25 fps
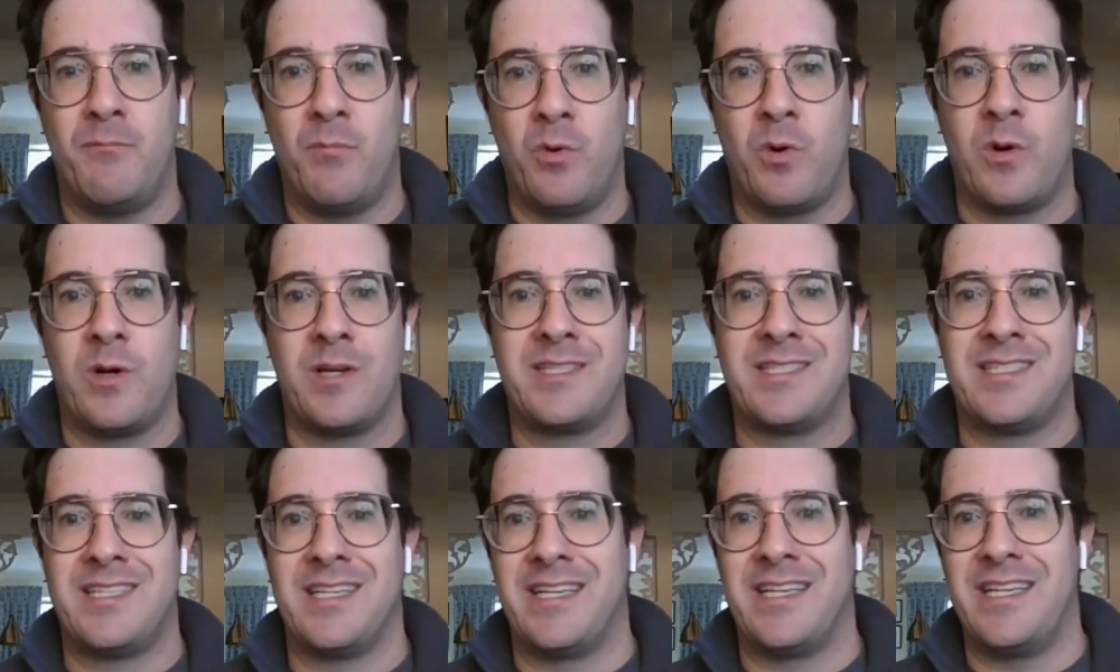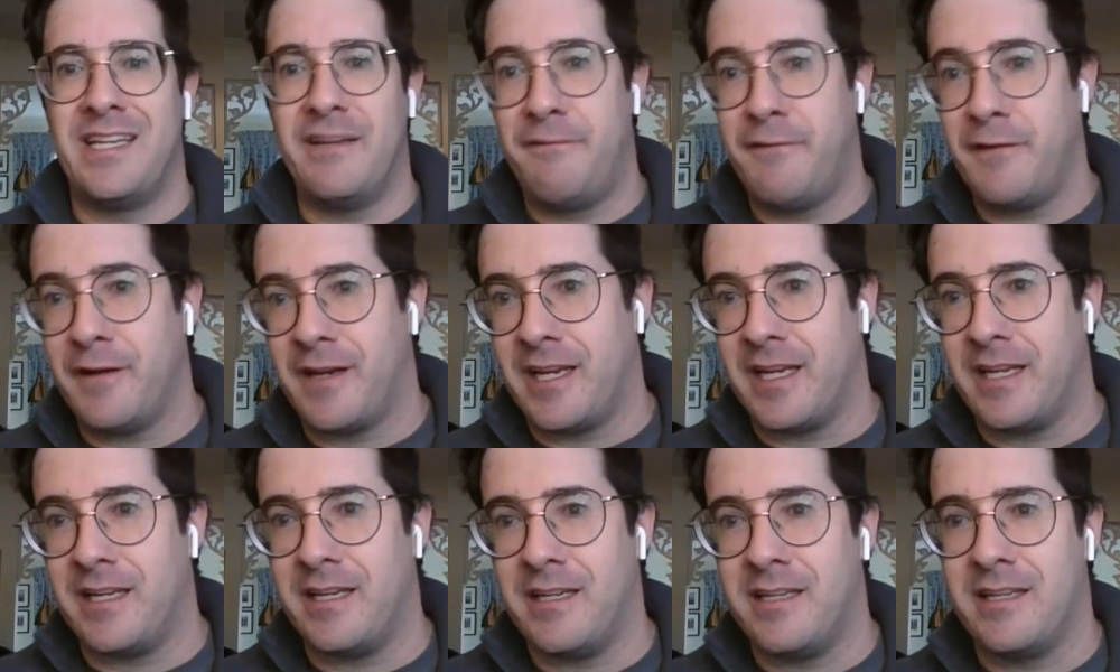more
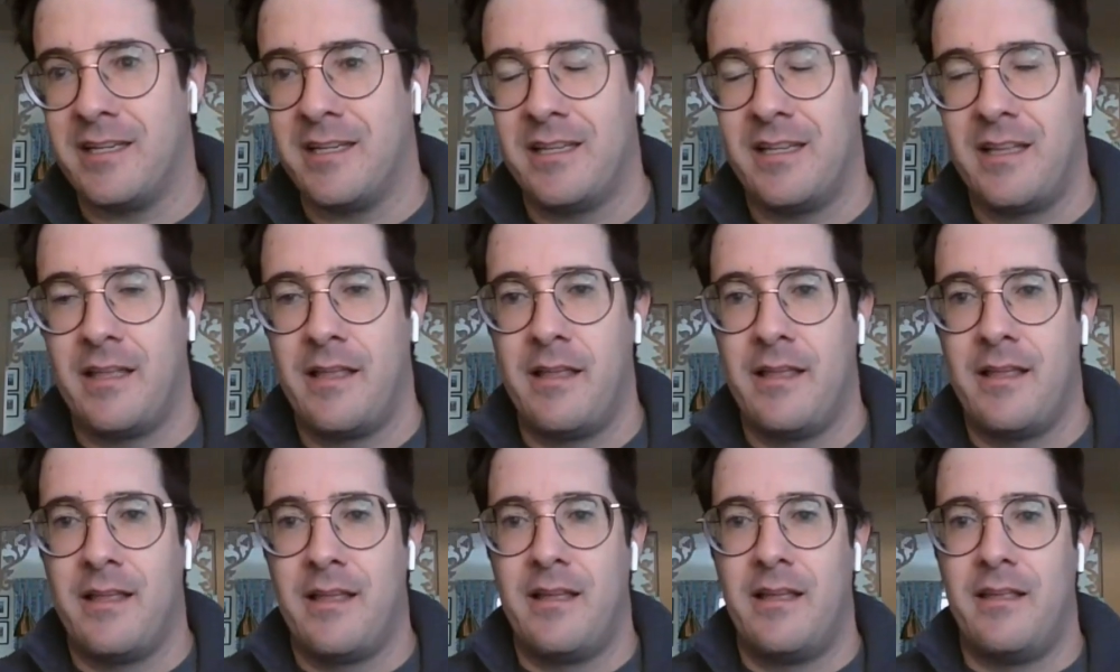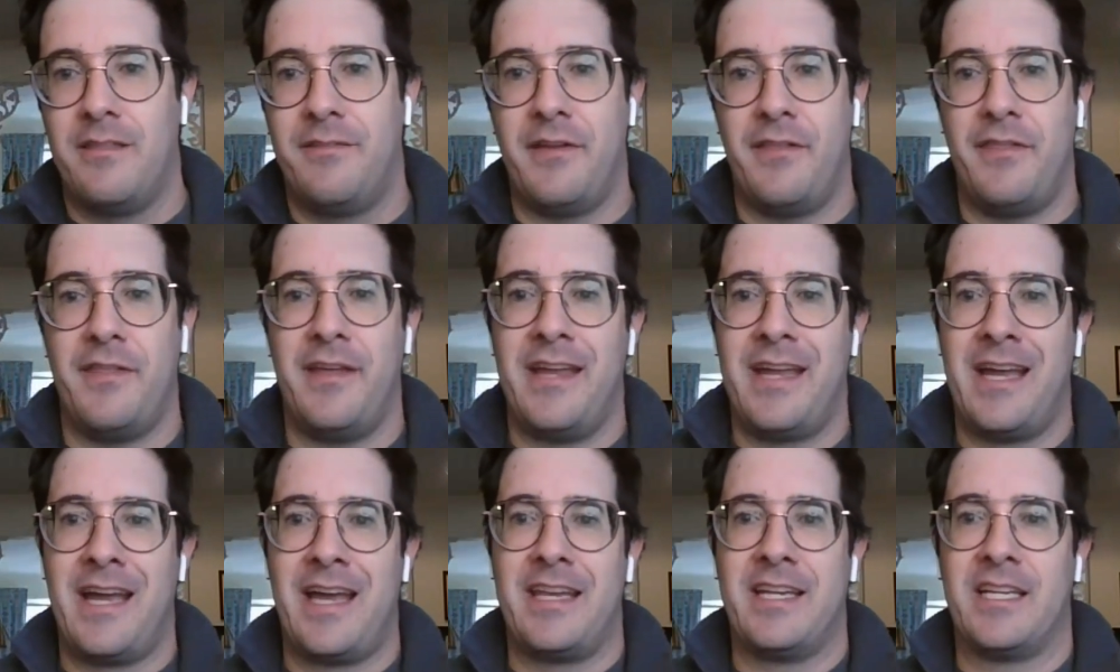significant than
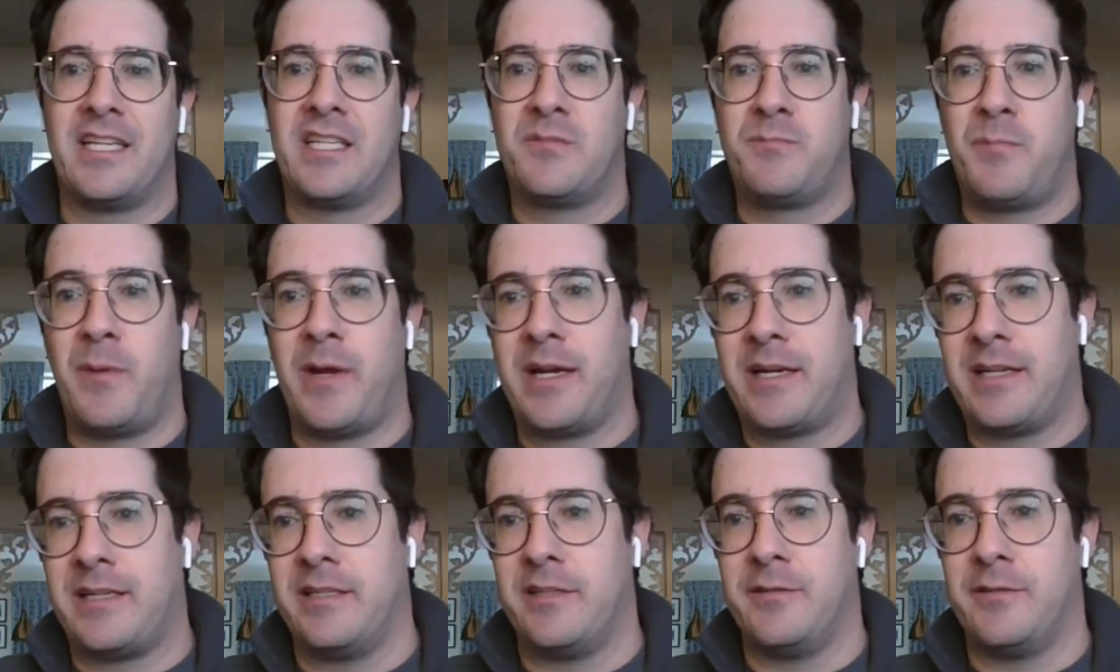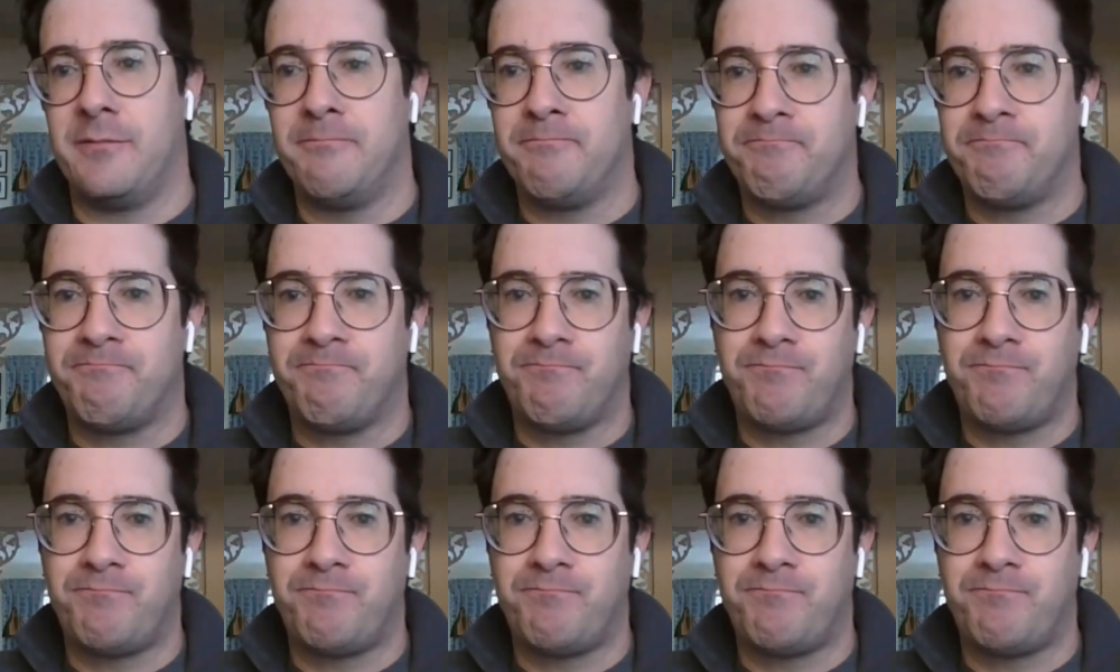they had expected.